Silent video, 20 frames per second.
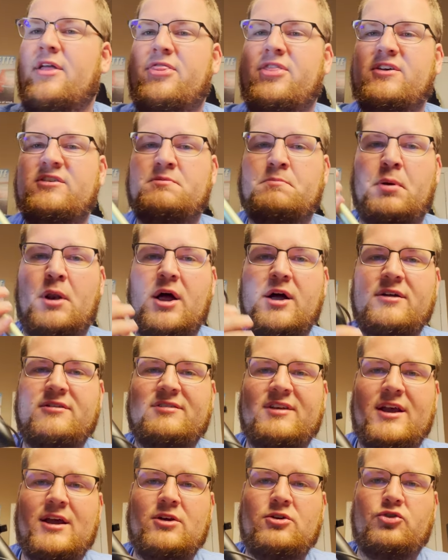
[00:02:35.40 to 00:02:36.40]
This plugs
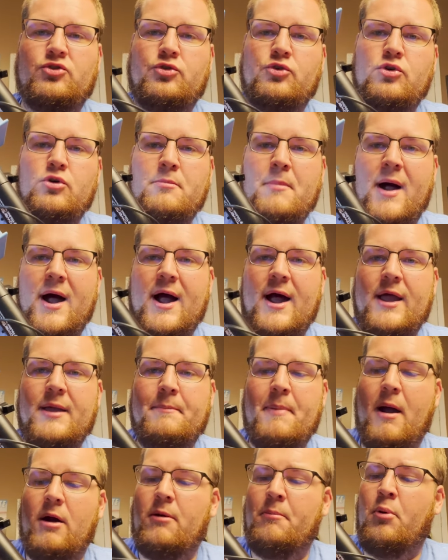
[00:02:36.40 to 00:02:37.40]
into my
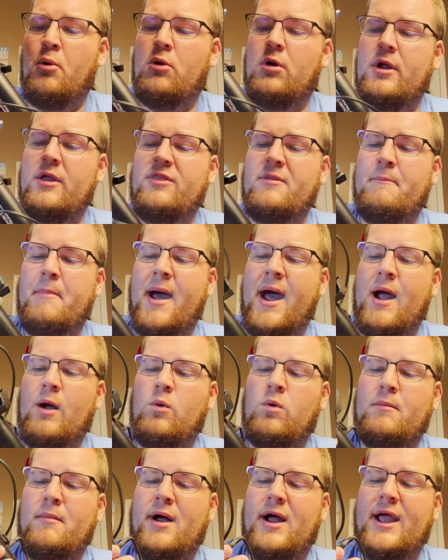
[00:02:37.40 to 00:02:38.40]
power port in the back
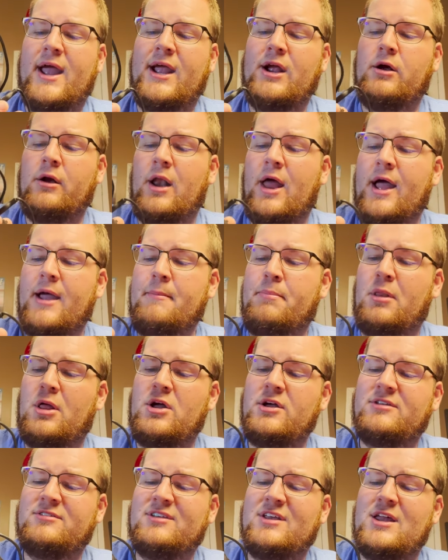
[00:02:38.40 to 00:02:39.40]
where my anchor light
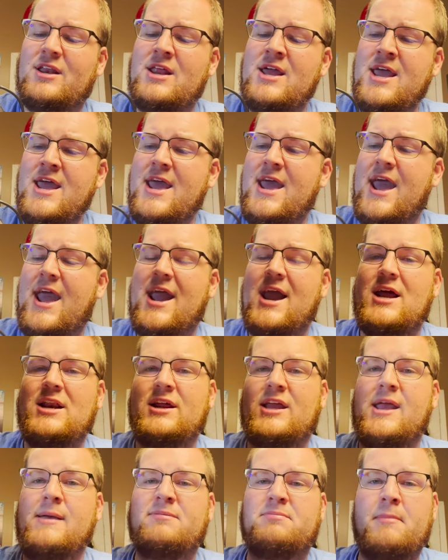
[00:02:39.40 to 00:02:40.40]
plugs in, and
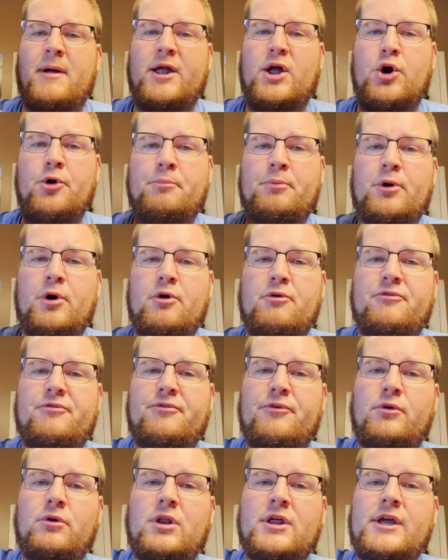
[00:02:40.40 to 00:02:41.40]
it keeps my GoPro
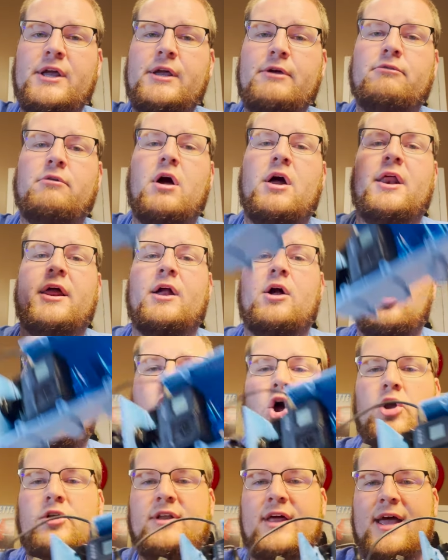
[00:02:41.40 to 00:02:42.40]
fully running
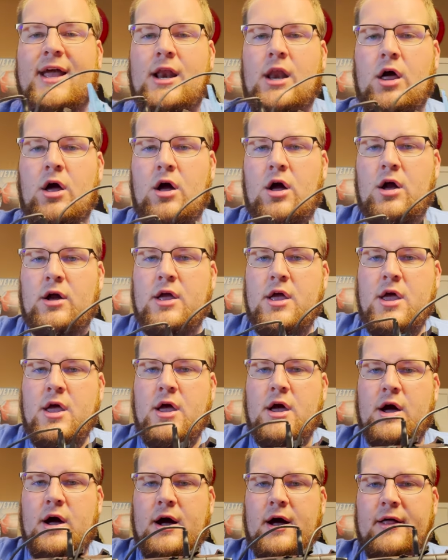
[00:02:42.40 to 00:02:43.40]
all day long.
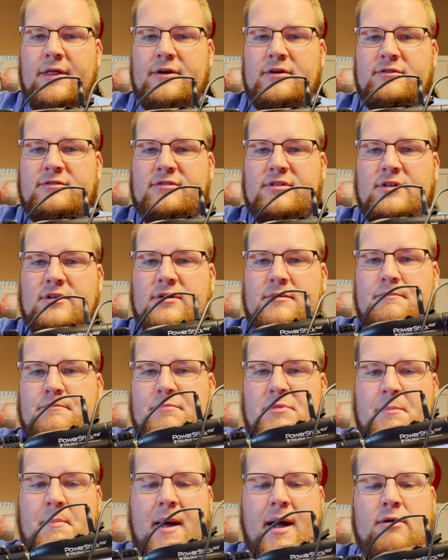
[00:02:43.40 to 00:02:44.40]
There's the
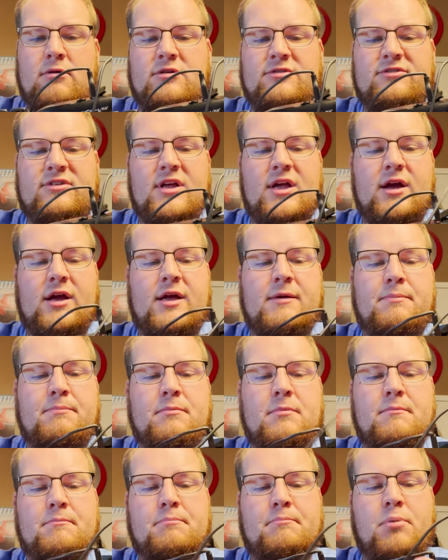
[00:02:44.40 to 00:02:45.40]
Power Stick
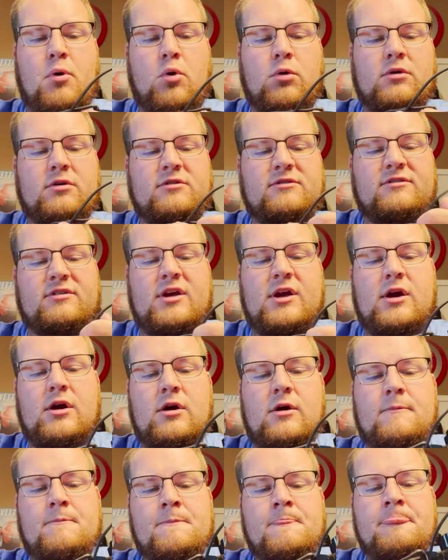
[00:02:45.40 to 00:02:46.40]
ports
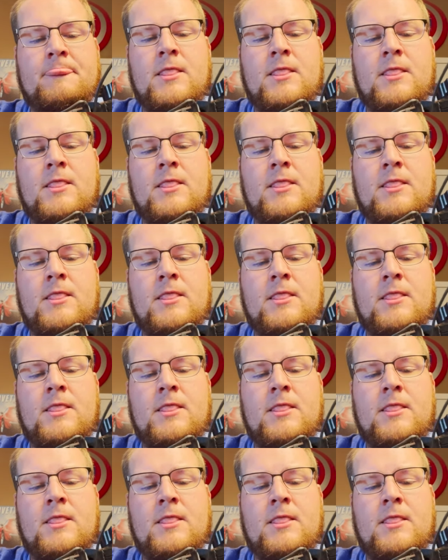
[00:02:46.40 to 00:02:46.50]
here.